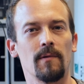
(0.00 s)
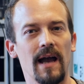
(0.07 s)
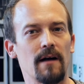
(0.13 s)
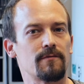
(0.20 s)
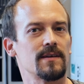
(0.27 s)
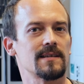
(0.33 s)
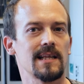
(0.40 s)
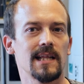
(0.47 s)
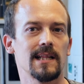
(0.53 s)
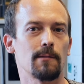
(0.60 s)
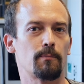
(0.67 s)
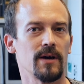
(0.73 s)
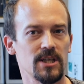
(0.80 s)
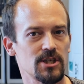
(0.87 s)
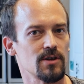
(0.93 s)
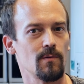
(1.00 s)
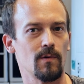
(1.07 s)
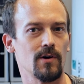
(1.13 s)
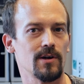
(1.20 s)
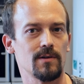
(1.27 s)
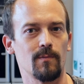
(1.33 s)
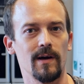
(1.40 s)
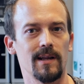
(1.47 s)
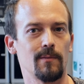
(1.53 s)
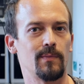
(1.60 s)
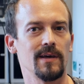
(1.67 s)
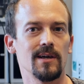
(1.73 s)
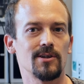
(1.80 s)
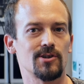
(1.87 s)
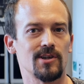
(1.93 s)
we have this little pitch award where the
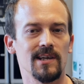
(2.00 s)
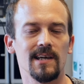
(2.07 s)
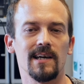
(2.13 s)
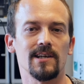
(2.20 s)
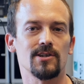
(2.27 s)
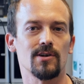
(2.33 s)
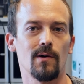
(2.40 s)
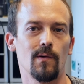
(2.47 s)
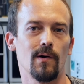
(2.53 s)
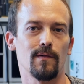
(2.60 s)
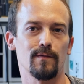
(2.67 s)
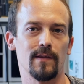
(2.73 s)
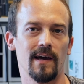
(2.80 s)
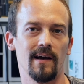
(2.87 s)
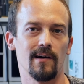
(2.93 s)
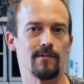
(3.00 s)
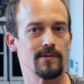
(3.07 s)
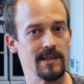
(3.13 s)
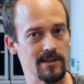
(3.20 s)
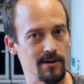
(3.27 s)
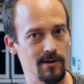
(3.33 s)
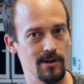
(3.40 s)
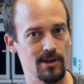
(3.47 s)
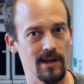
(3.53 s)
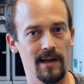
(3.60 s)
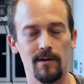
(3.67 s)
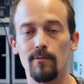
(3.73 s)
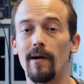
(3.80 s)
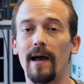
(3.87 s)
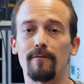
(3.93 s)
PhD can show off their research,
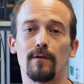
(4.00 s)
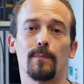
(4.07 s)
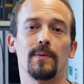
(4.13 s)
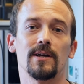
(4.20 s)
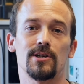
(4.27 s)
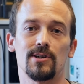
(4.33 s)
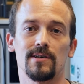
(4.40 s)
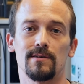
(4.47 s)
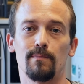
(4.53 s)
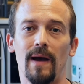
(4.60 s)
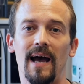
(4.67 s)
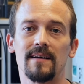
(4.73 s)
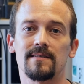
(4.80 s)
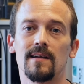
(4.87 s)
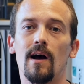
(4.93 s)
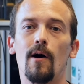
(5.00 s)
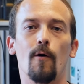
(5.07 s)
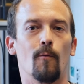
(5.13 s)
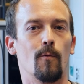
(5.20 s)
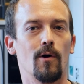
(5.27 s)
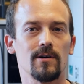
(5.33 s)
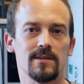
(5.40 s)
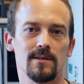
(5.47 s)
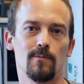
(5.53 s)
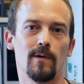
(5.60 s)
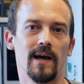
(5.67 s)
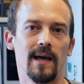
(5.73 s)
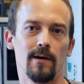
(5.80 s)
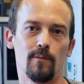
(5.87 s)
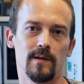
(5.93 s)
and whoever pitches best walks
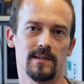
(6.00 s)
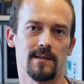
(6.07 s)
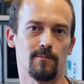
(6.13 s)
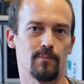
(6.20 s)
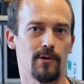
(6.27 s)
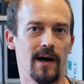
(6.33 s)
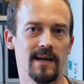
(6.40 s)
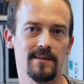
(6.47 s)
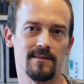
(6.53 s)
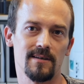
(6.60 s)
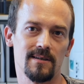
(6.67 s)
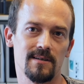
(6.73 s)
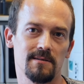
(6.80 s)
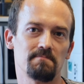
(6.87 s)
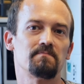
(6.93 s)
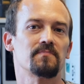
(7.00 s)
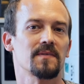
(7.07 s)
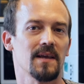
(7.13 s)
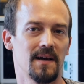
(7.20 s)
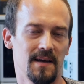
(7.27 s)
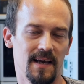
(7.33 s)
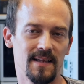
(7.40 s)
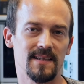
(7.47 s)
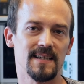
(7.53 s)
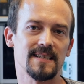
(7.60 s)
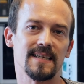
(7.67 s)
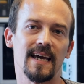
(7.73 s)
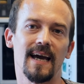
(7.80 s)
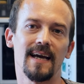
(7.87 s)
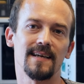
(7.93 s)
away with some prizes. In
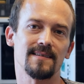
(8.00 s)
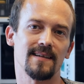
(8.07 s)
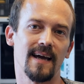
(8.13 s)
this case,